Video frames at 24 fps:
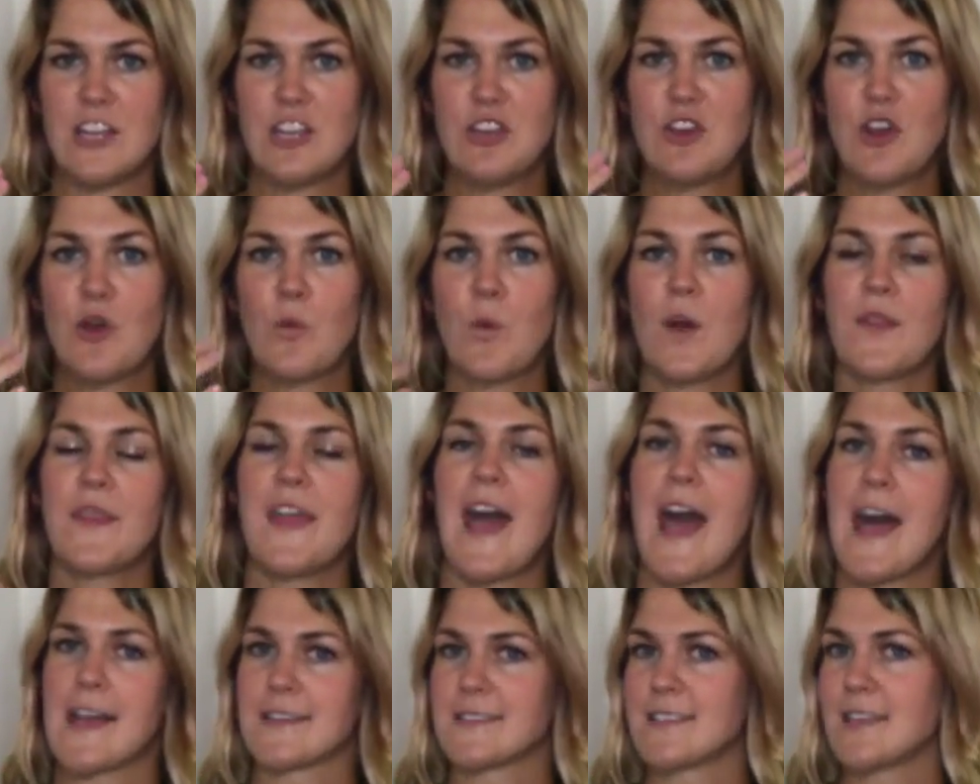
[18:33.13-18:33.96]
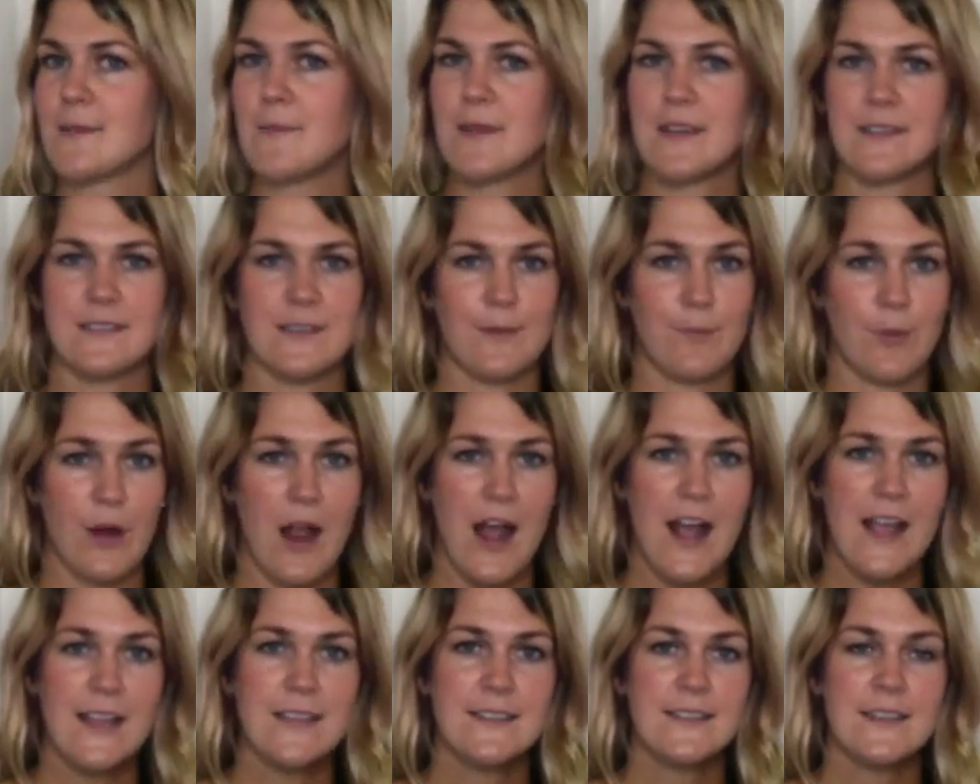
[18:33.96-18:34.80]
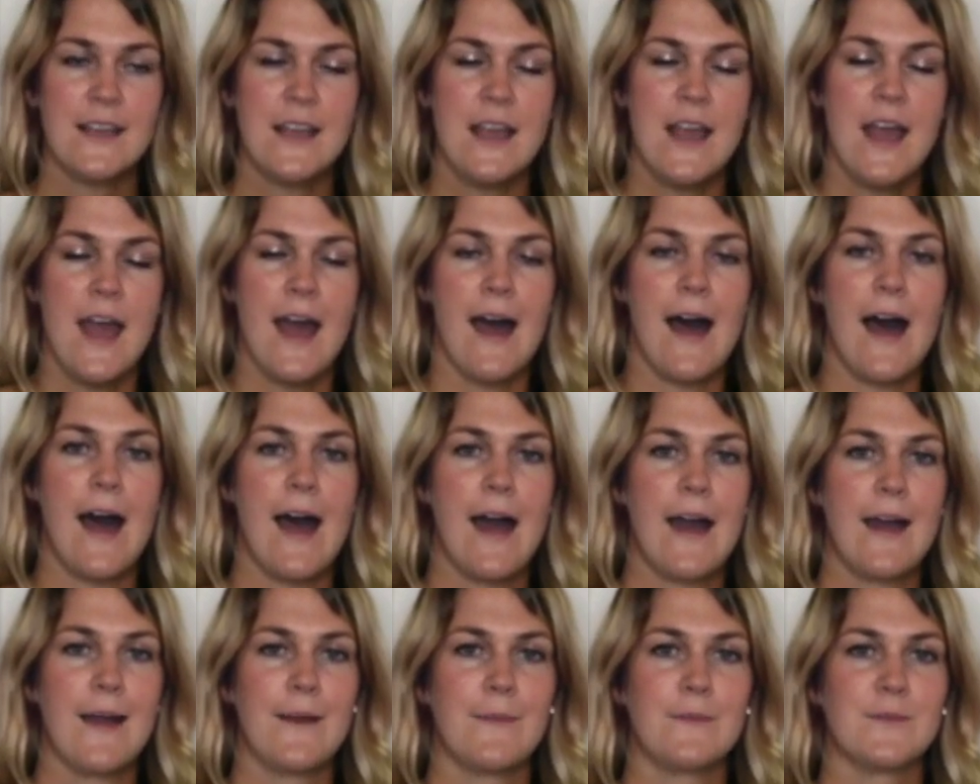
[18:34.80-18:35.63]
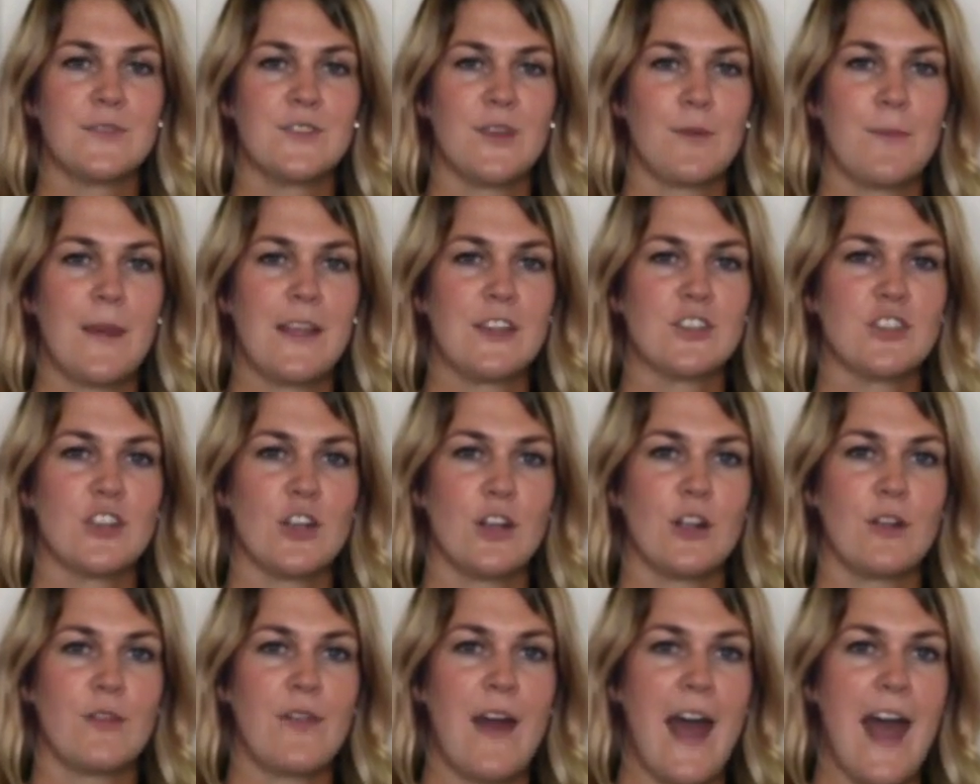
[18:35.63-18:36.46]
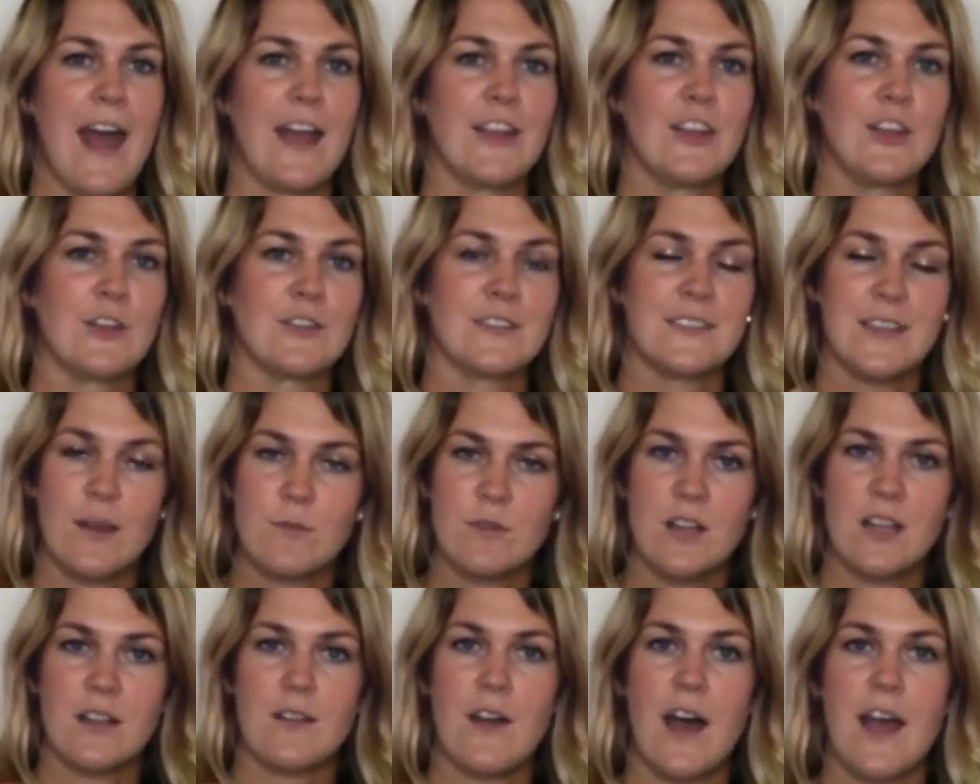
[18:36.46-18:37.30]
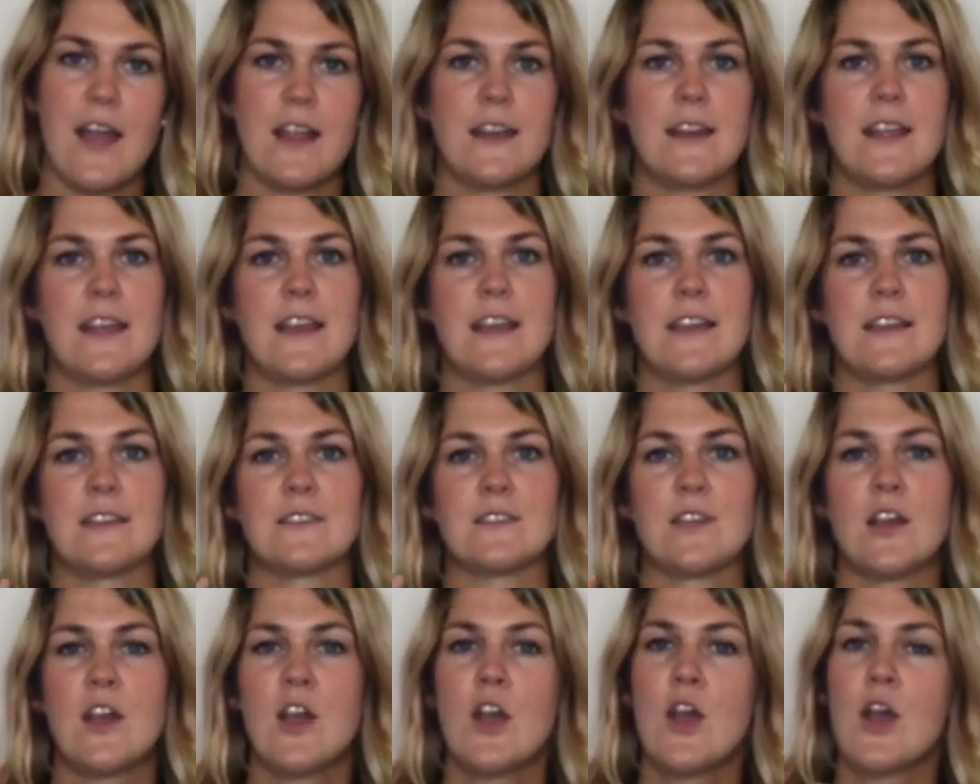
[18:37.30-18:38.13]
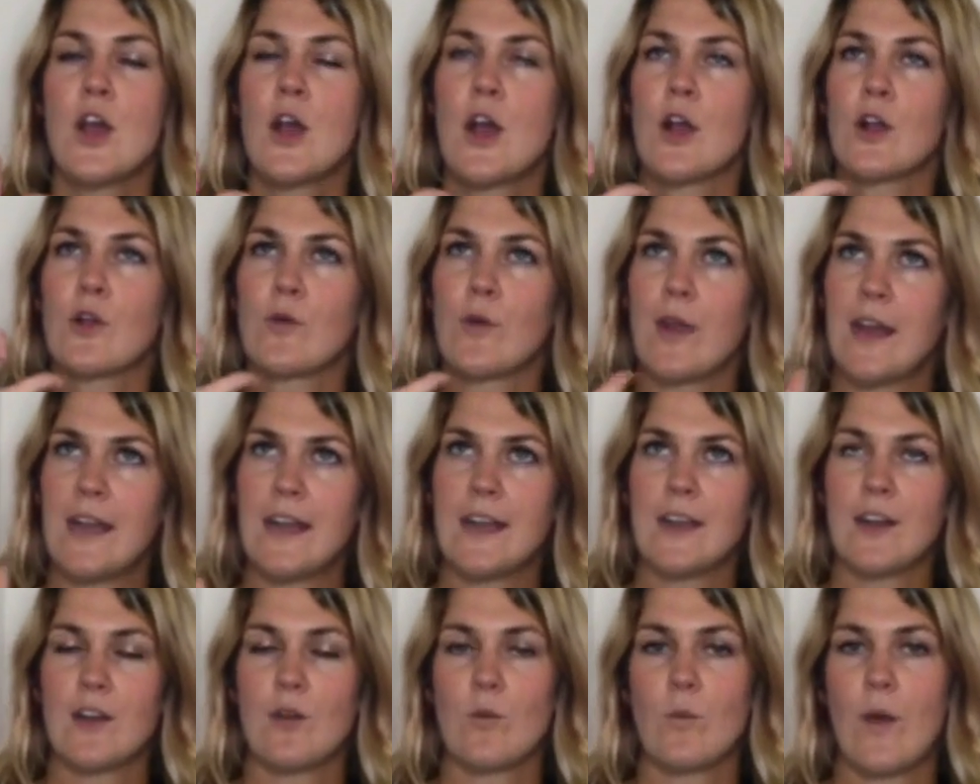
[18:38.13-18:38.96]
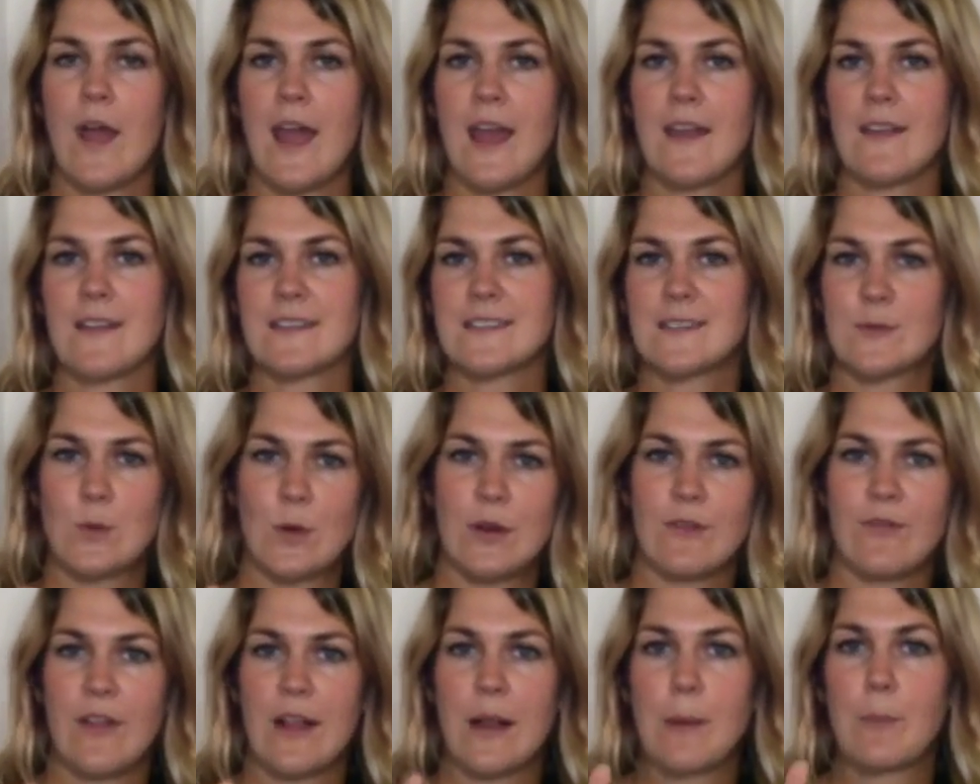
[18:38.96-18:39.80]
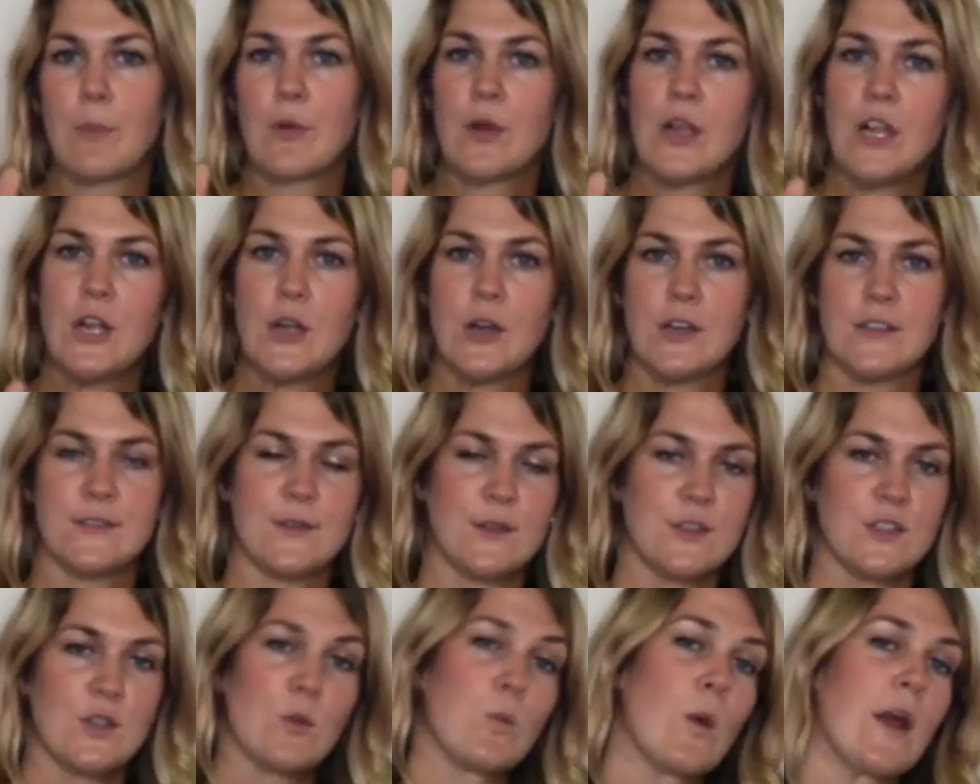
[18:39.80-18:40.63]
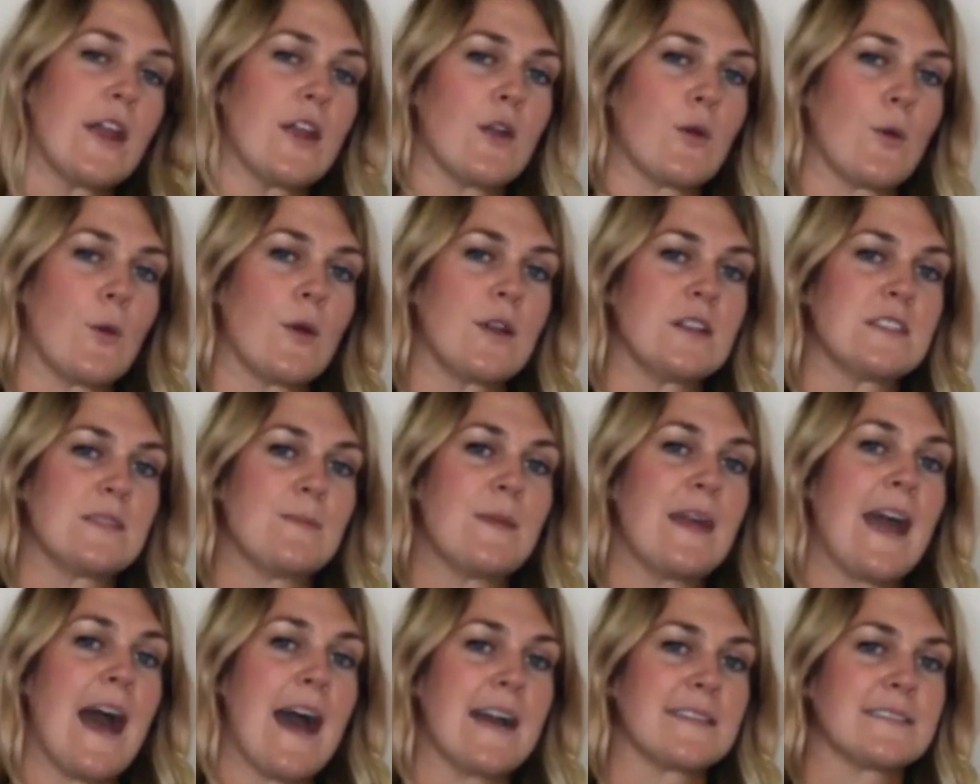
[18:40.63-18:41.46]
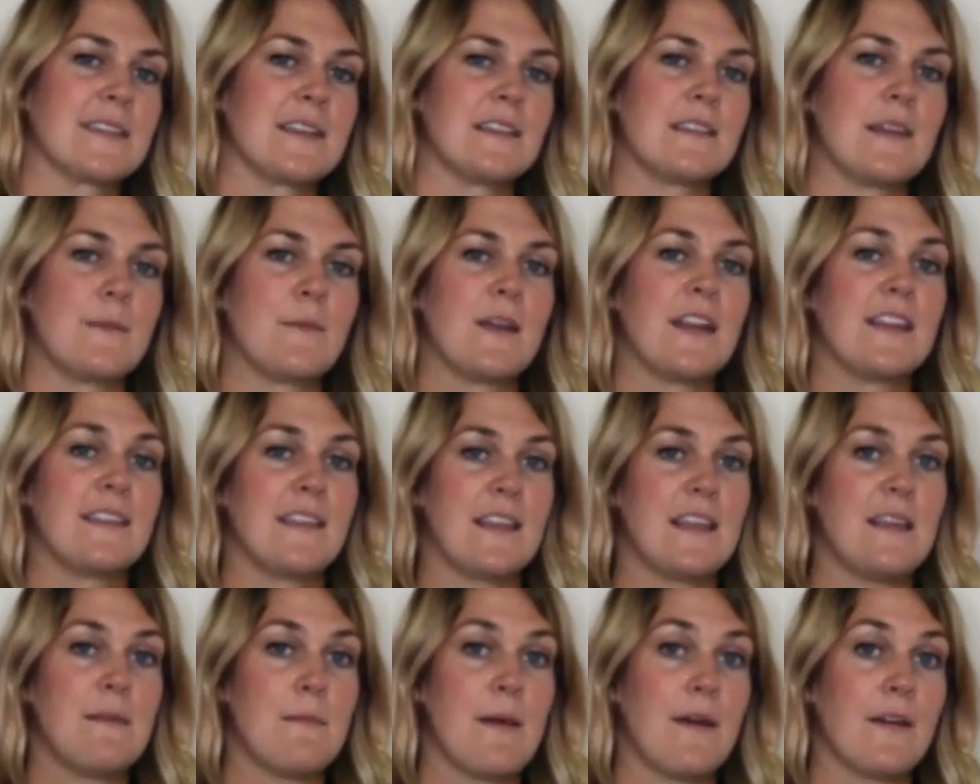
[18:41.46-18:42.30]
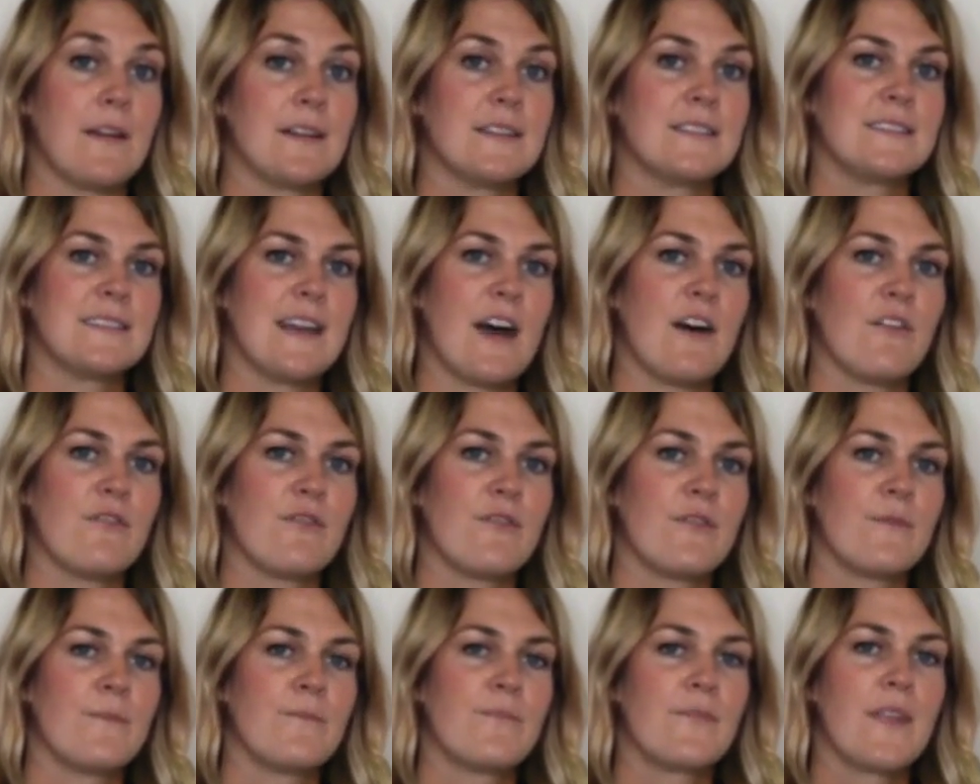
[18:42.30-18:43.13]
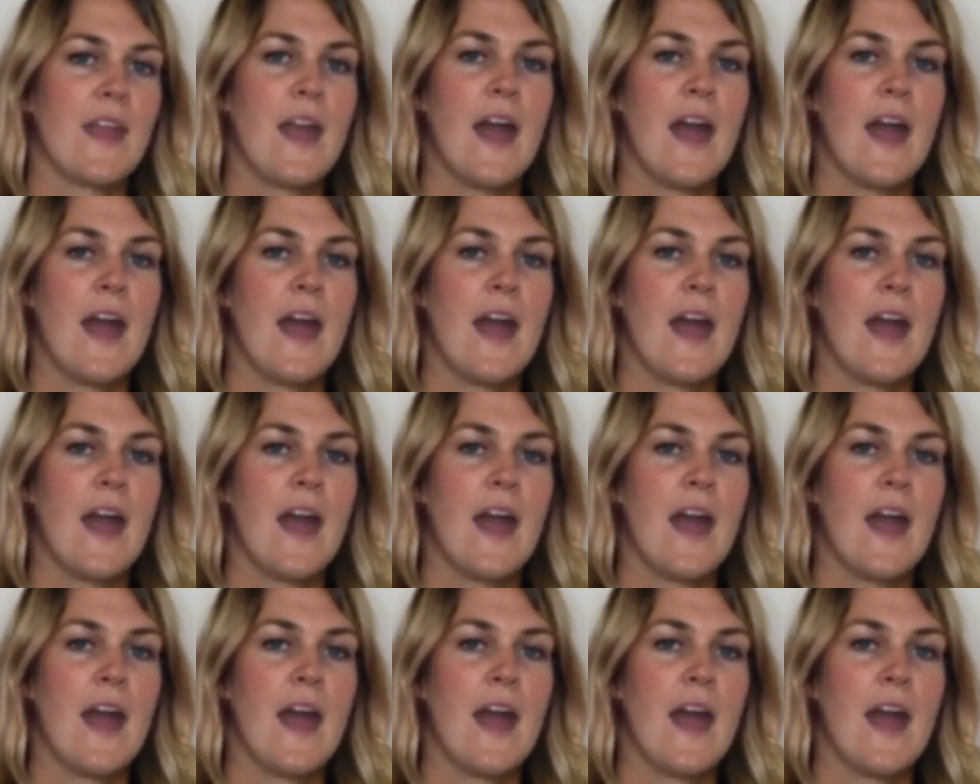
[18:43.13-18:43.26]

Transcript: You don't want the ask to be a surprise. So make sure that your subject line is created in a way that's sort of like a precursor to what you're going to be asking them in the email itself.